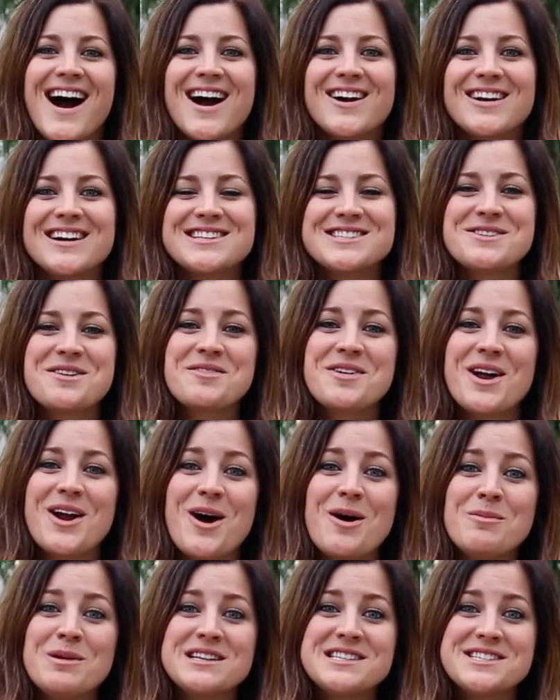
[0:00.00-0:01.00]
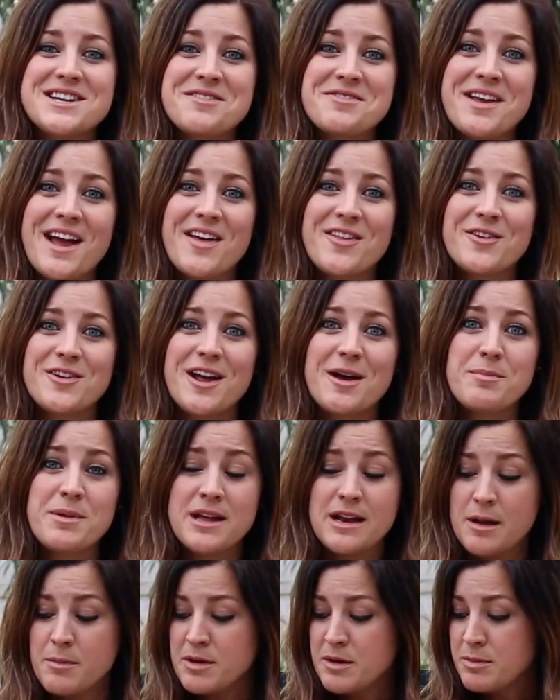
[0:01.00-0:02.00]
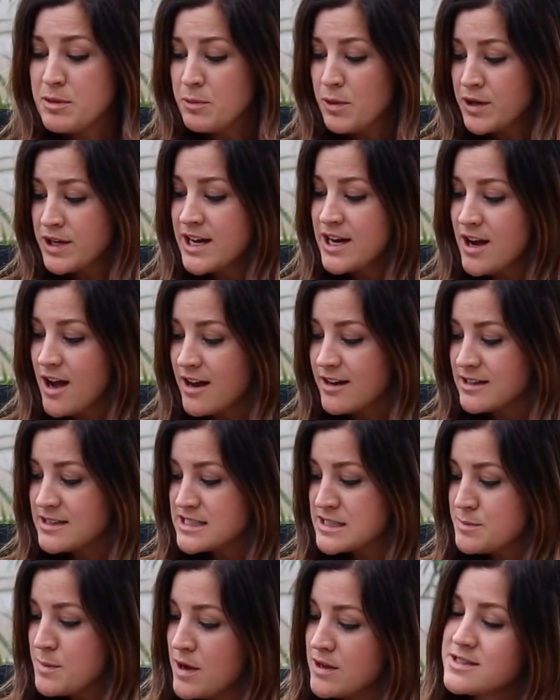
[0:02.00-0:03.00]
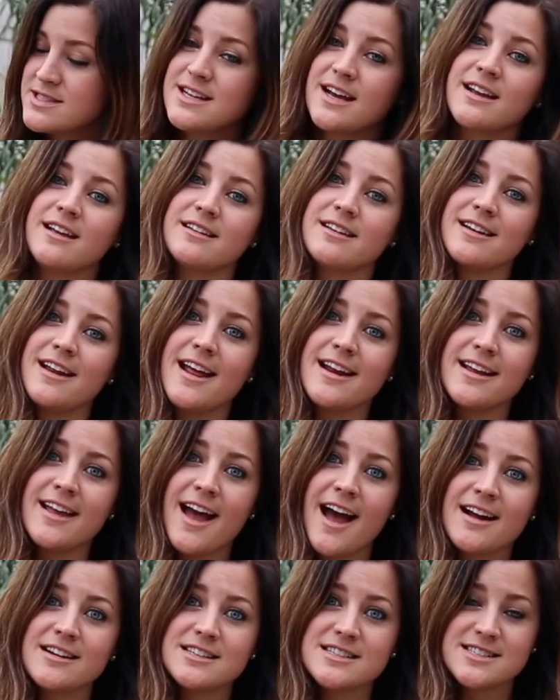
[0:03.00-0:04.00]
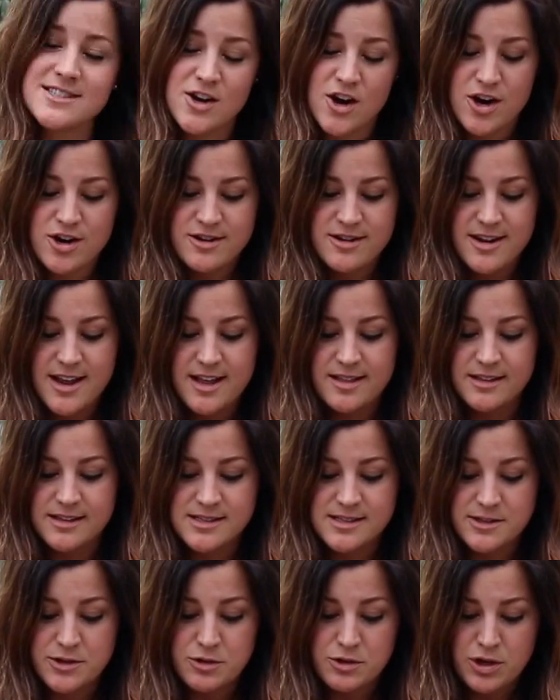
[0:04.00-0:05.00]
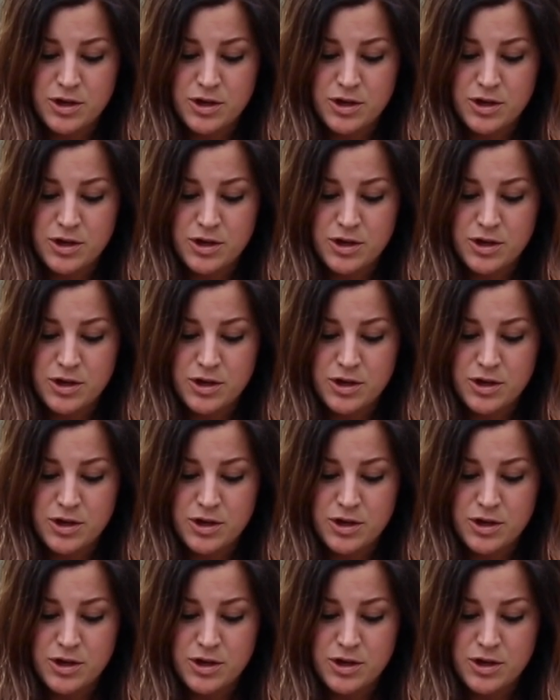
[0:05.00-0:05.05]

All right, so I've got all my stuff gathered up and I'm gonna be working on a small succulent and cactus garden in this little